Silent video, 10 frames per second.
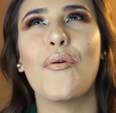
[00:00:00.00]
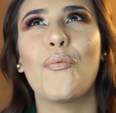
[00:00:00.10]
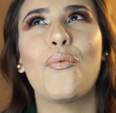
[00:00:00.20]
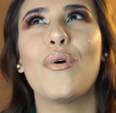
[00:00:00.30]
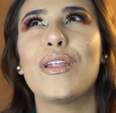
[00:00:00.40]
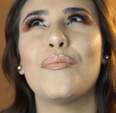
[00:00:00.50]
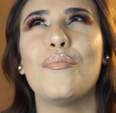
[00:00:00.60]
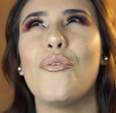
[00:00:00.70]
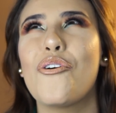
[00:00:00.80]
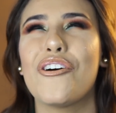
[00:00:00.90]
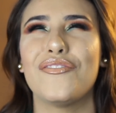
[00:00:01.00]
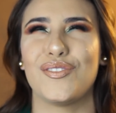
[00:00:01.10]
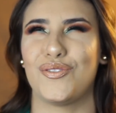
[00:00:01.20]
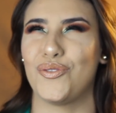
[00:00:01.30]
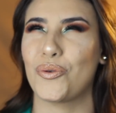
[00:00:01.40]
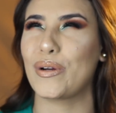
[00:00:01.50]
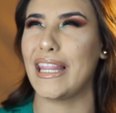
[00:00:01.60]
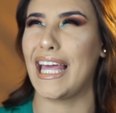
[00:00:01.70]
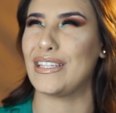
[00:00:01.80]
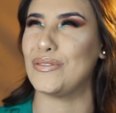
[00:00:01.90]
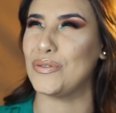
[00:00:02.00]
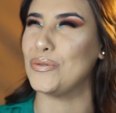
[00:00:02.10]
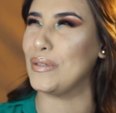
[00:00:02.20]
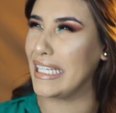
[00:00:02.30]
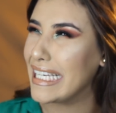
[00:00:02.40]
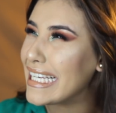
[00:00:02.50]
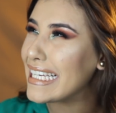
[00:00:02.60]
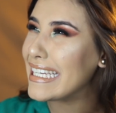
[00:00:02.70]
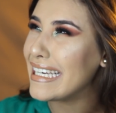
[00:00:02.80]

What more of a storyline do you need?